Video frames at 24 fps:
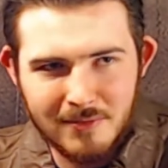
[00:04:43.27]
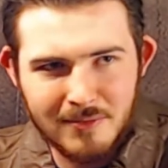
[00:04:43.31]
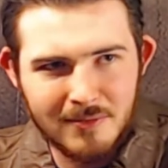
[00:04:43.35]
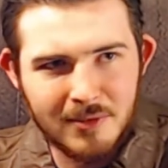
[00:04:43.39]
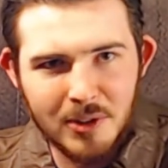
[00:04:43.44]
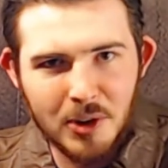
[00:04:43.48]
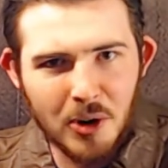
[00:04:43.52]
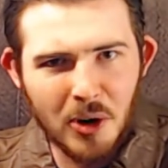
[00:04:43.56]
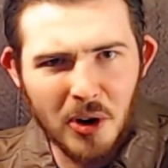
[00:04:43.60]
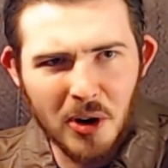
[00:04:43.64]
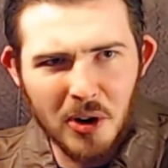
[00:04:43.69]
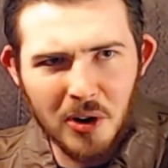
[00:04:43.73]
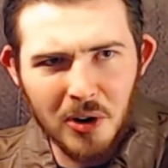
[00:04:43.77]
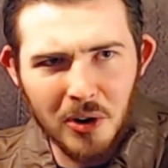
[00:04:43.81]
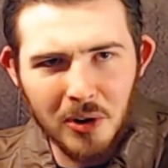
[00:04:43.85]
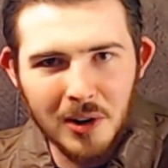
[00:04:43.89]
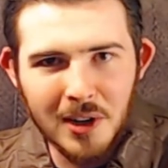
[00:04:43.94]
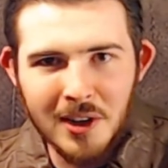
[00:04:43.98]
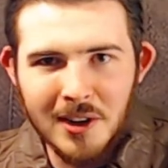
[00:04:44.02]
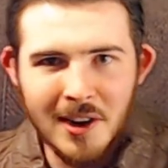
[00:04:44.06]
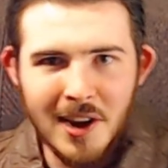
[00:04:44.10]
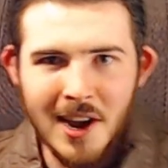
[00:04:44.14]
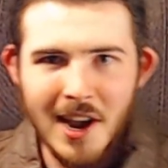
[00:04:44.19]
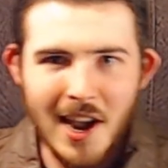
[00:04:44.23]
girl,
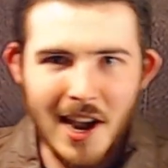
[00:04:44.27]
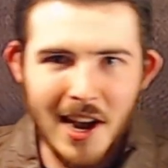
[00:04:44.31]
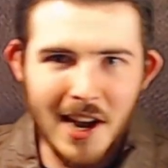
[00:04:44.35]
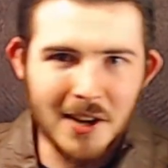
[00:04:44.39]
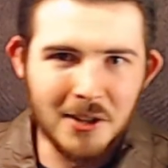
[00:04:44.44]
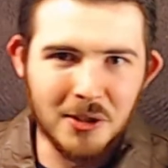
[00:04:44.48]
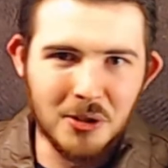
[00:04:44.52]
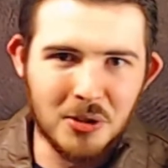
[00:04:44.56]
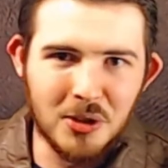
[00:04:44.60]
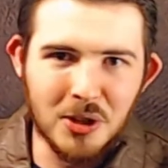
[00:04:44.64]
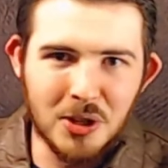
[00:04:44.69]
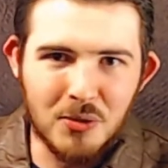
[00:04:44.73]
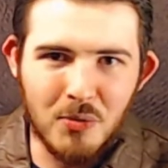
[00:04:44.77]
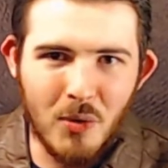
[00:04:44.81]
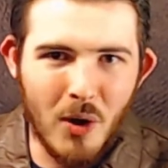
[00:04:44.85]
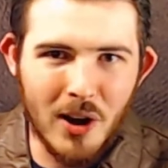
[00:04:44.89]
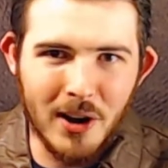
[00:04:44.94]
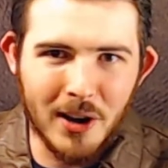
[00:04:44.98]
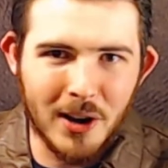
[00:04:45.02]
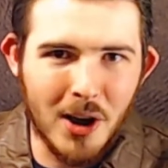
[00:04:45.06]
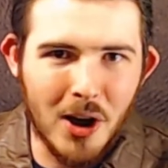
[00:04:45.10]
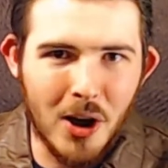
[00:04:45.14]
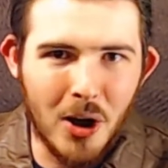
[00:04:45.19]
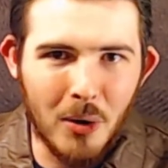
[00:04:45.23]
and you just want to
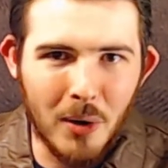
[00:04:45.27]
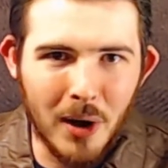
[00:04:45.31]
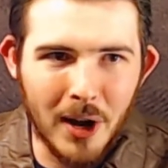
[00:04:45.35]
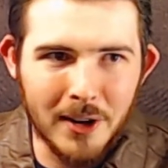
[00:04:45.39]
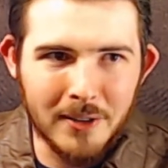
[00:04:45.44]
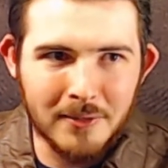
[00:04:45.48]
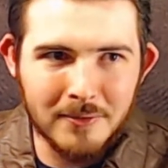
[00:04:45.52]
go and